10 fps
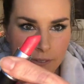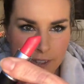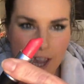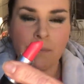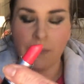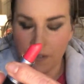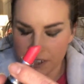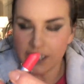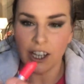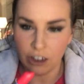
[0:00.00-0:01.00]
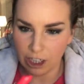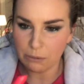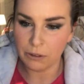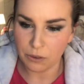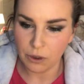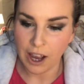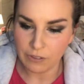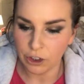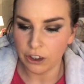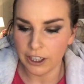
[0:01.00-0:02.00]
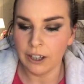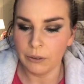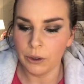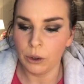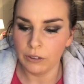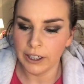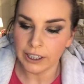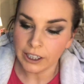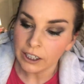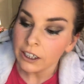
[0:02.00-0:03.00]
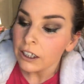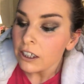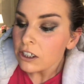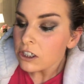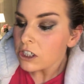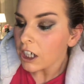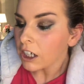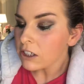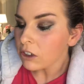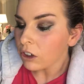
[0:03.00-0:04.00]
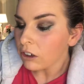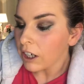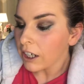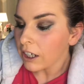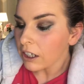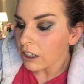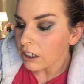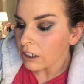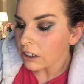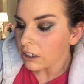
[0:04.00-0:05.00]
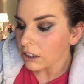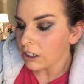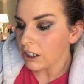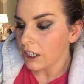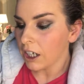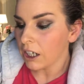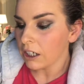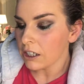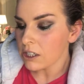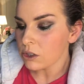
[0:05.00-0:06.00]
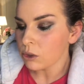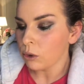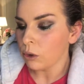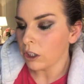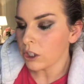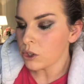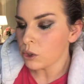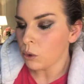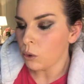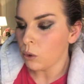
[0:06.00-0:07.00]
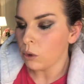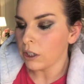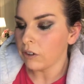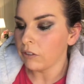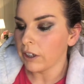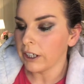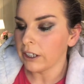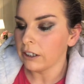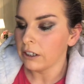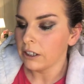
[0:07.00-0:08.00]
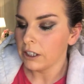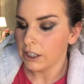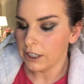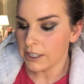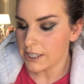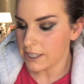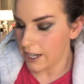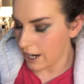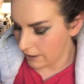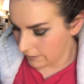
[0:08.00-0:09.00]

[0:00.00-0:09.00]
Yep, yeah, I've seen that colour before. I've got that one already. Just check it's all right. Yeah, it's totally, totally fine. Can stay.